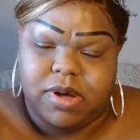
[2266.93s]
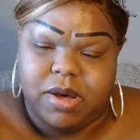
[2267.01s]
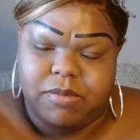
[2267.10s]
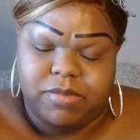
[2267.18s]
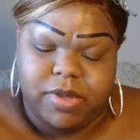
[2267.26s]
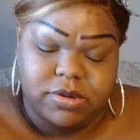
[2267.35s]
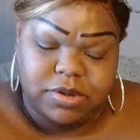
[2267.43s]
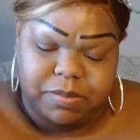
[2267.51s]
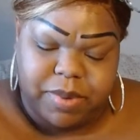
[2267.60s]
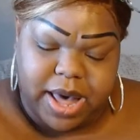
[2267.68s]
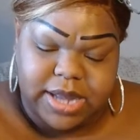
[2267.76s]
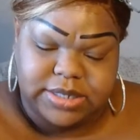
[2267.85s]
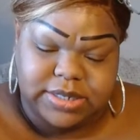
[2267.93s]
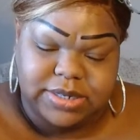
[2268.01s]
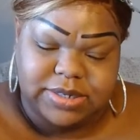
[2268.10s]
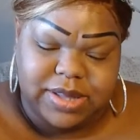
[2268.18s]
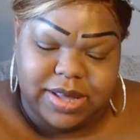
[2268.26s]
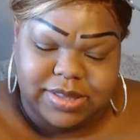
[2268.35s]
Um, there's a
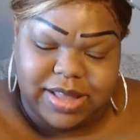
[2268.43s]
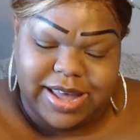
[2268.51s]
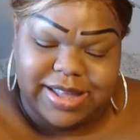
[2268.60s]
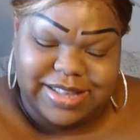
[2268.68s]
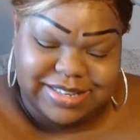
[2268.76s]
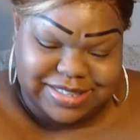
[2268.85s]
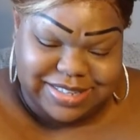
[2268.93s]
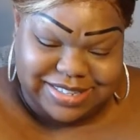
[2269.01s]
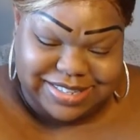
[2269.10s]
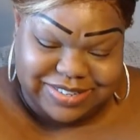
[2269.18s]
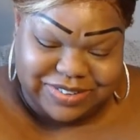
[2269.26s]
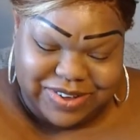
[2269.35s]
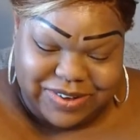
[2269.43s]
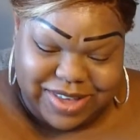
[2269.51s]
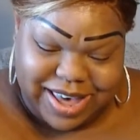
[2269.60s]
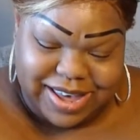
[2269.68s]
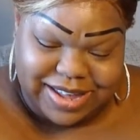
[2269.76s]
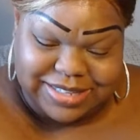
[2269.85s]
Pisces that's like listening to
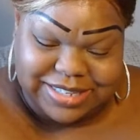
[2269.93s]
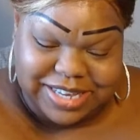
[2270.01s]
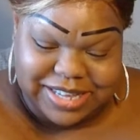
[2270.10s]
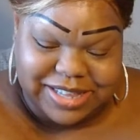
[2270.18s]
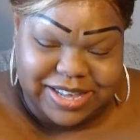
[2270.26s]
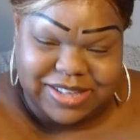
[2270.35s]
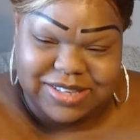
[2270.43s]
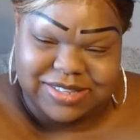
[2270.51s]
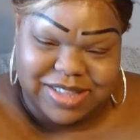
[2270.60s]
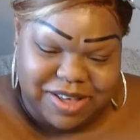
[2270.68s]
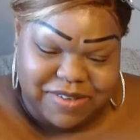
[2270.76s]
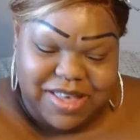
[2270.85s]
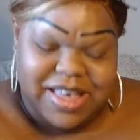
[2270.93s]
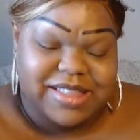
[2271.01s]
okay intently and stuff.